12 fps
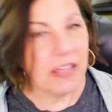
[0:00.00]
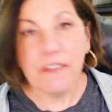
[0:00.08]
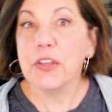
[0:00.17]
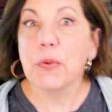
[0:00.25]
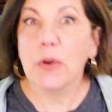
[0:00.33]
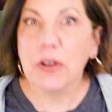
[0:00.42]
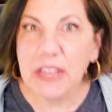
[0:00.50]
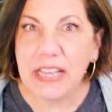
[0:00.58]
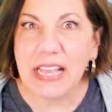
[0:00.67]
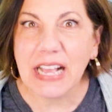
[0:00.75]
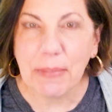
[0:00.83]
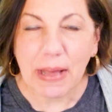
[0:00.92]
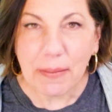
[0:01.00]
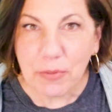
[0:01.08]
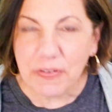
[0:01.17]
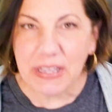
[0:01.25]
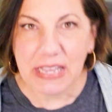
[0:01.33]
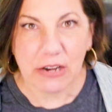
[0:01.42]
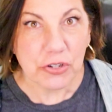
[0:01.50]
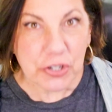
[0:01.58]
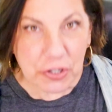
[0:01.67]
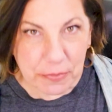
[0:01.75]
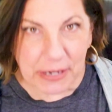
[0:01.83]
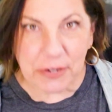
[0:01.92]
If you are thinking about moving here
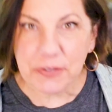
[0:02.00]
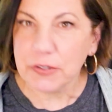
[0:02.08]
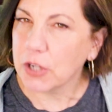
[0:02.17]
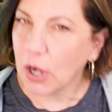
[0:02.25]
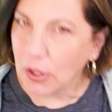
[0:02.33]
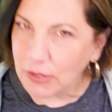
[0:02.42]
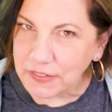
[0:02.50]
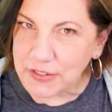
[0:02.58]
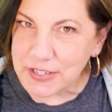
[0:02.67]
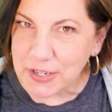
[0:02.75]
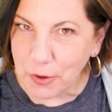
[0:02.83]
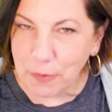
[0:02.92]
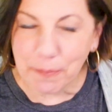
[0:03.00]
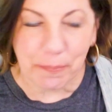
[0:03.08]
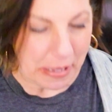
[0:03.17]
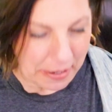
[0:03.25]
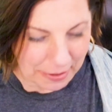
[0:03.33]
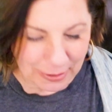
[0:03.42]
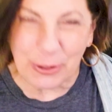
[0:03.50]
to Bakersfield, calling this home, being a